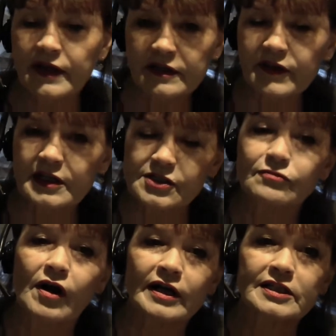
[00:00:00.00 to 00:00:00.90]
That,
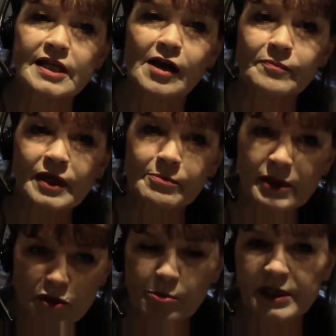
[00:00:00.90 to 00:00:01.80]
that's right. Um,
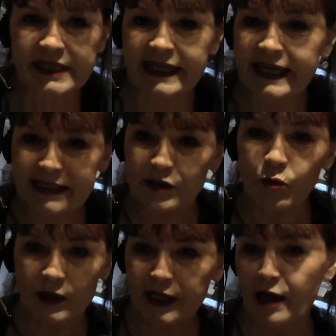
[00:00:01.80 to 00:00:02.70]
commercial printing it is
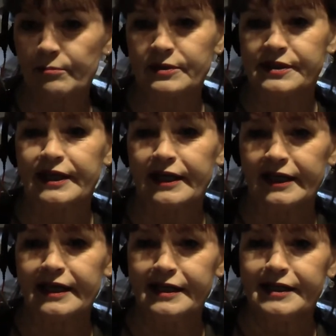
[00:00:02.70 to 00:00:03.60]
an
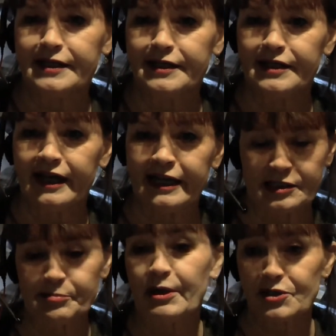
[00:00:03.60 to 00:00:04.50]
all-encompassing
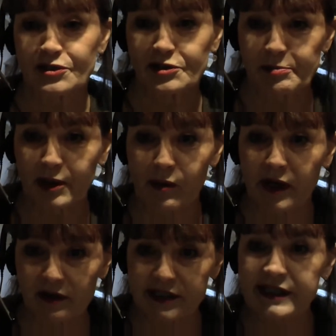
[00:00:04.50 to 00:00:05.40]
expression, to be
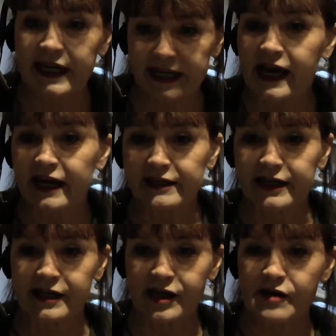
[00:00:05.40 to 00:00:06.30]
quite honest, and it can.
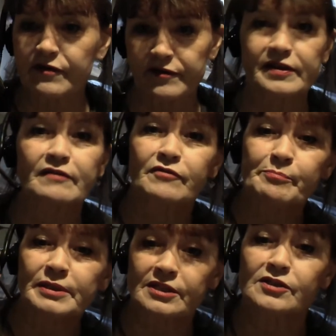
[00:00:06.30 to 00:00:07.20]
It can cover everything
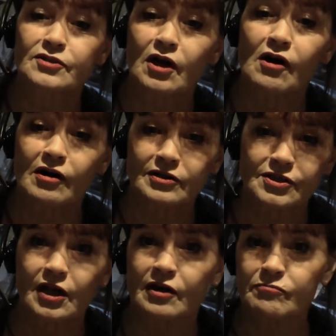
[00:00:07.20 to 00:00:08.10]
from business
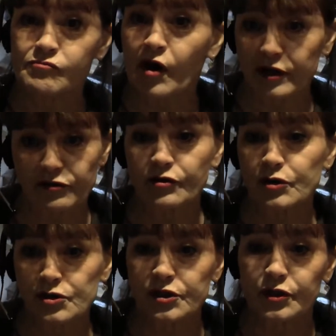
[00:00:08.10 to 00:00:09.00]
cards uh, right
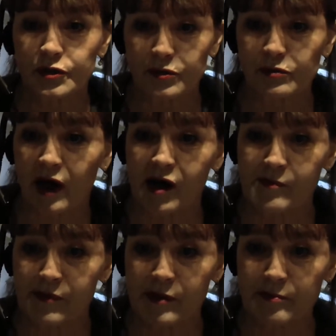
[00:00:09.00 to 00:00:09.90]
through to
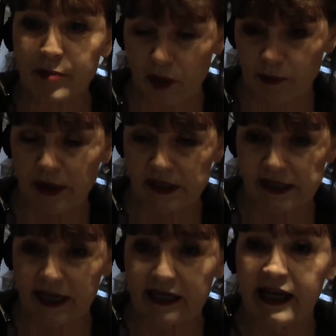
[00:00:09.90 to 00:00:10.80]
um, book
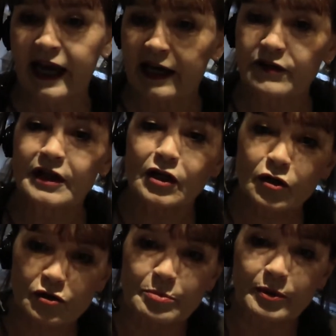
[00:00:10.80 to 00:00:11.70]
printing. And I think a
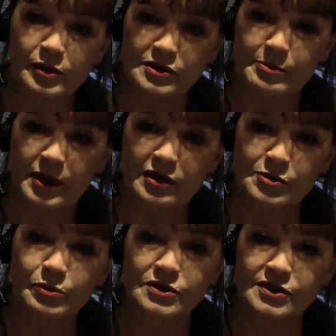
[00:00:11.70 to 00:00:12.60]
lot of book
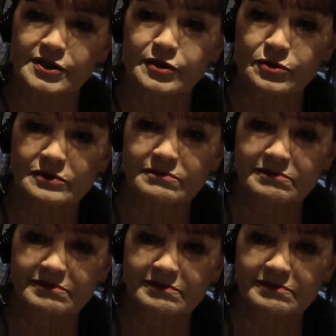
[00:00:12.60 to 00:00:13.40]
suppliers would still